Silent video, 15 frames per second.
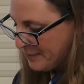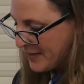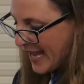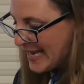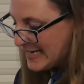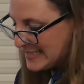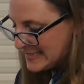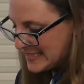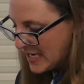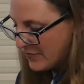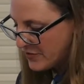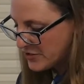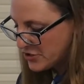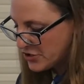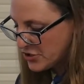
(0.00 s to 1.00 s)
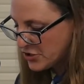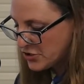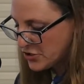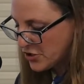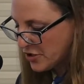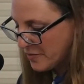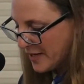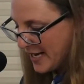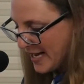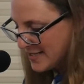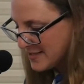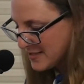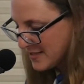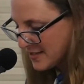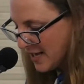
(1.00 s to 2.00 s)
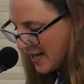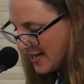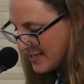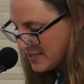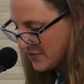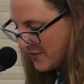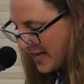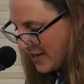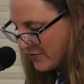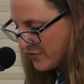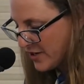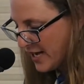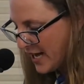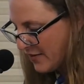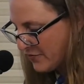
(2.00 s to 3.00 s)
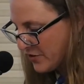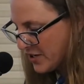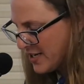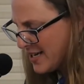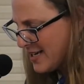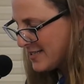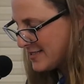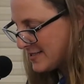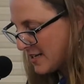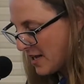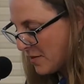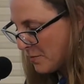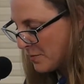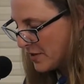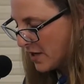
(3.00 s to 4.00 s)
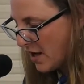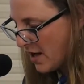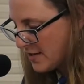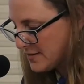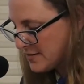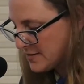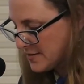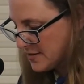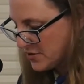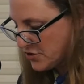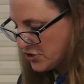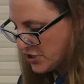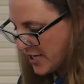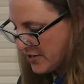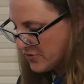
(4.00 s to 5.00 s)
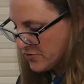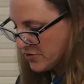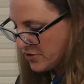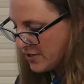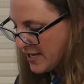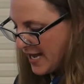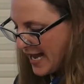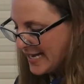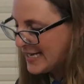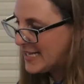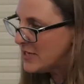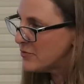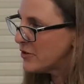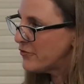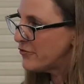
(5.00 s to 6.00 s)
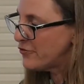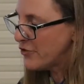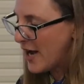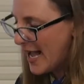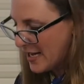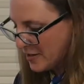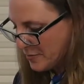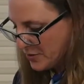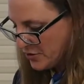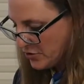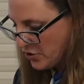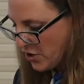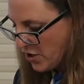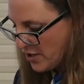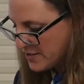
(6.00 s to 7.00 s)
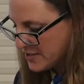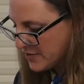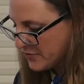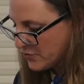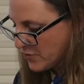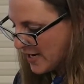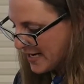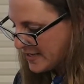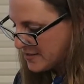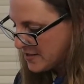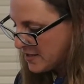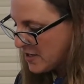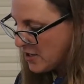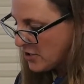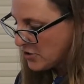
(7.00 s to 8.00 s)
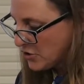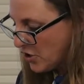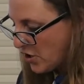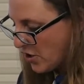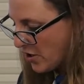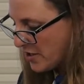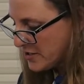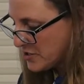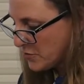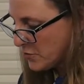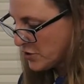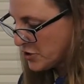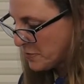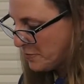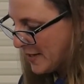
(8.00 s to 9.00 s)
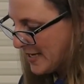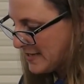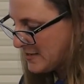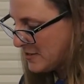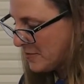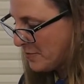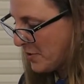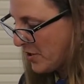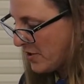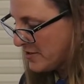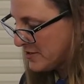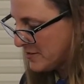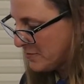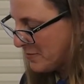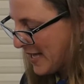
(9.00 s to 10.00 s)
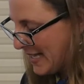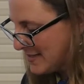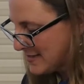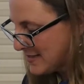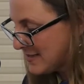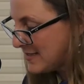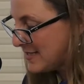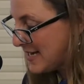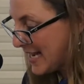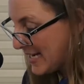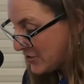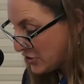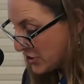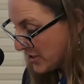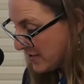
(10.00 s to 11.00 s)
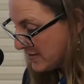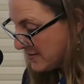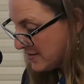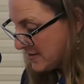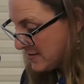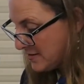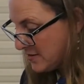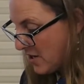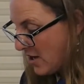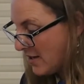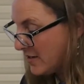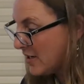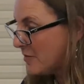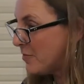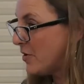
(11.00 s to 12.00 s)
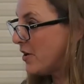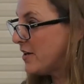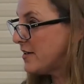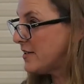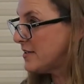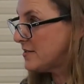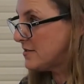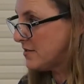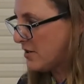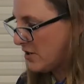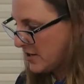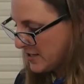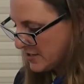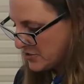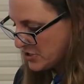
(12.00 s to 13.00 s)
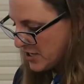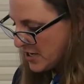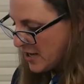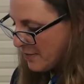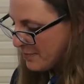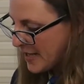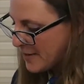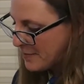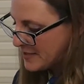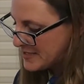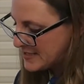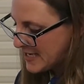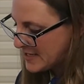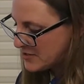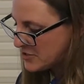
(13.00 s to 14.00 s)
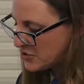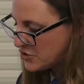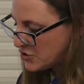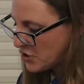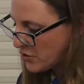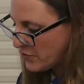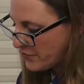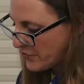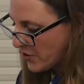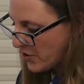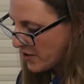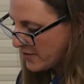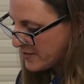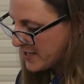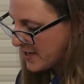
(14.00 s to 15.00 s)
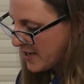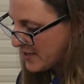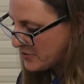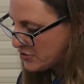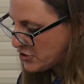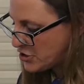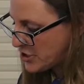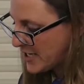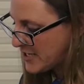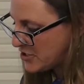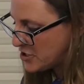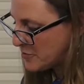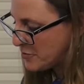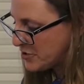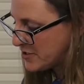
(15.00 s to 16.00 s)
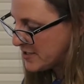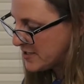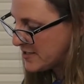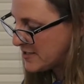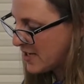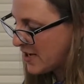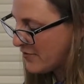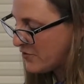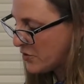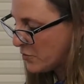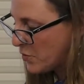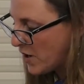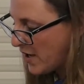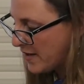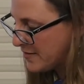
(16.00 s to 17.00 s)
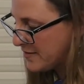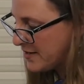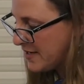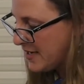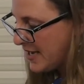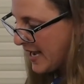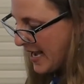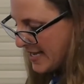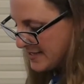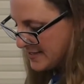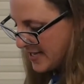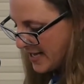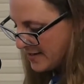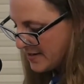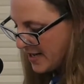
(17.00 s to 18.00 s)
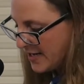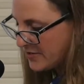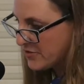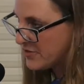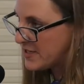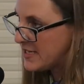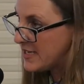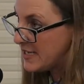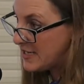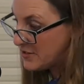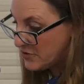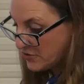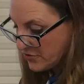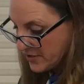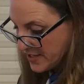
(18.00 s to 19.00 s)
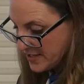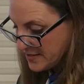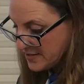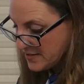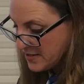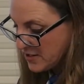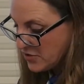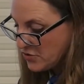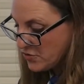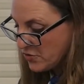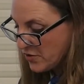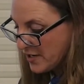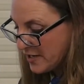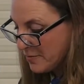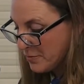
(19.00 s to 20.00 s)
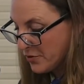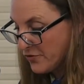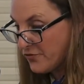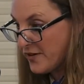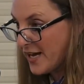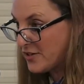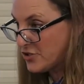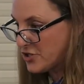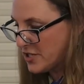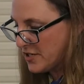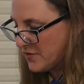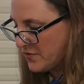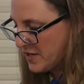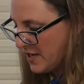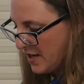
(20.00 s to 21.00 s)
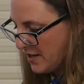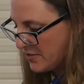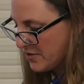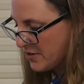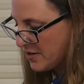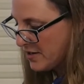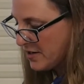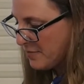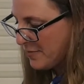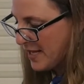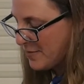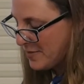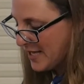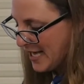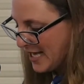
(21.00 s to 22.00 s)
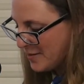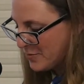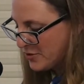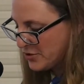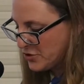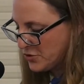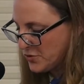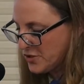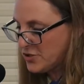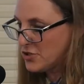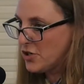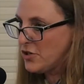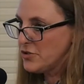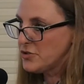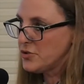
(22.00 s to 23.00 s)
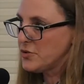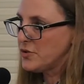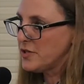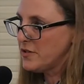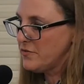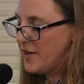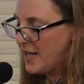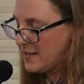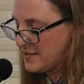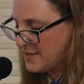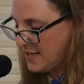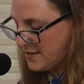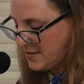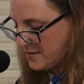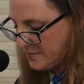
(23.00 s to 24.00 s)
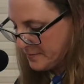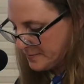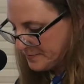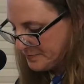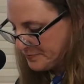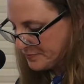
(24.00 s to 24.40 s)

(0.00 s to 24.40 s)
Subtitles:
and endeavor to determine as the guides of every effort some constant, general, and irrefragable laws of right, laws which, based upon man's nature, not upon his knowledge, may possess so far the unchangeableness of the one, as that neither the increase nor imperfection of the other may be able to assault or invalidate them."